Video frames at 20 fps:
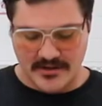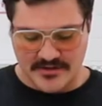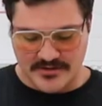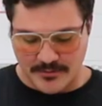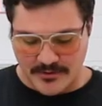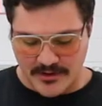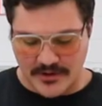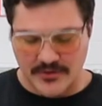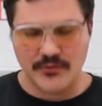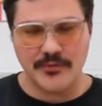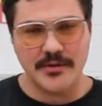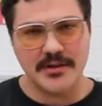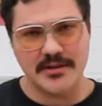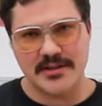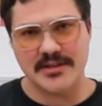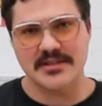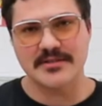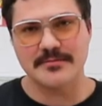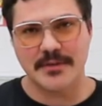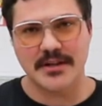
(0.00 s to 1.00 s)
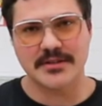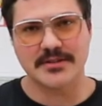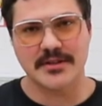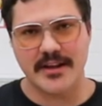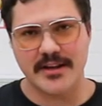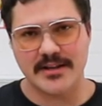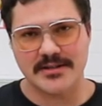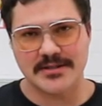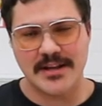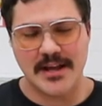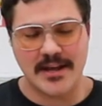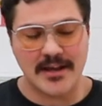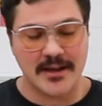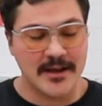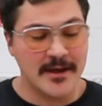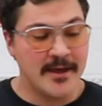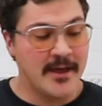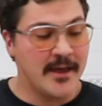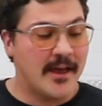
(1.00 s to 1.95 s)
And so we're gonna treat this much like a steak.